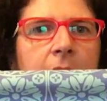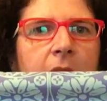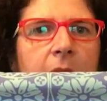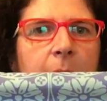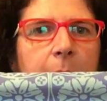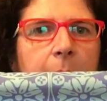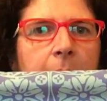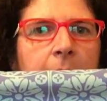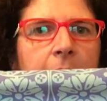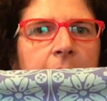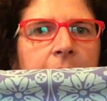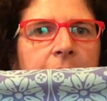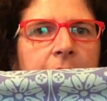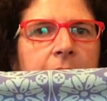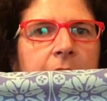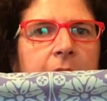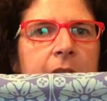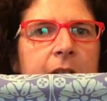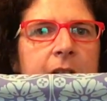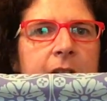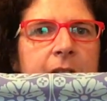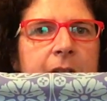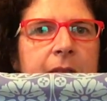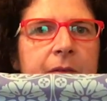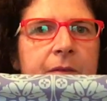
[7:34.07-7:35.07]
about
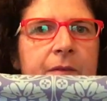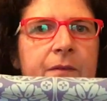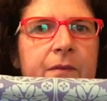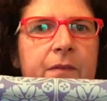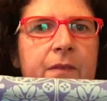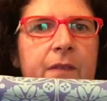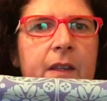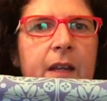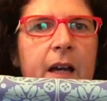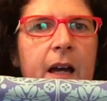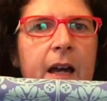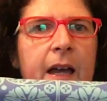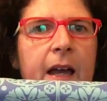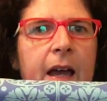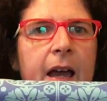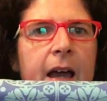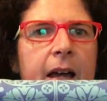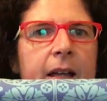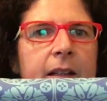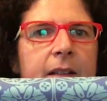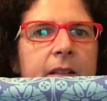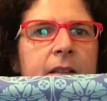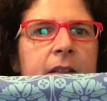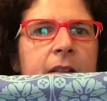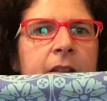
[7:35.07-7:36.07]
here, I
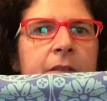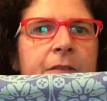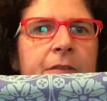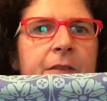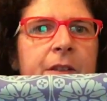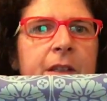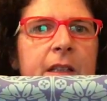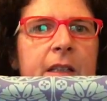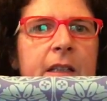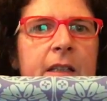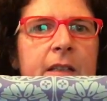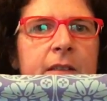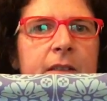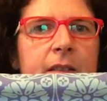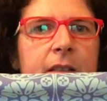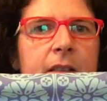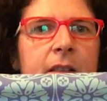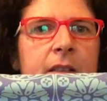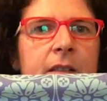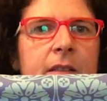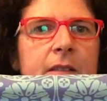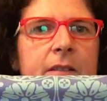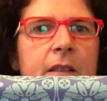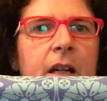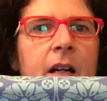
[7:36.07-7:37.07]
had
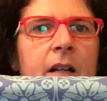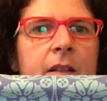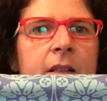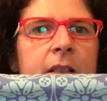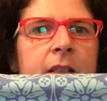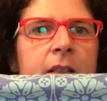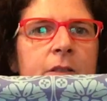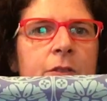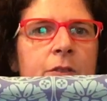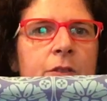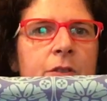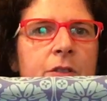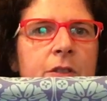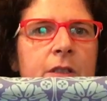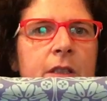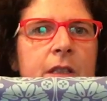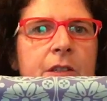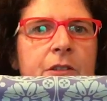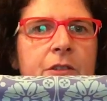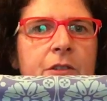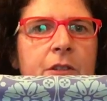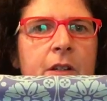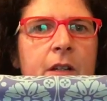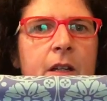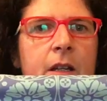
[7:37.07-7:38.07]
uh, started to
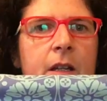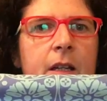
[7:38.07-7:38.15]
stitch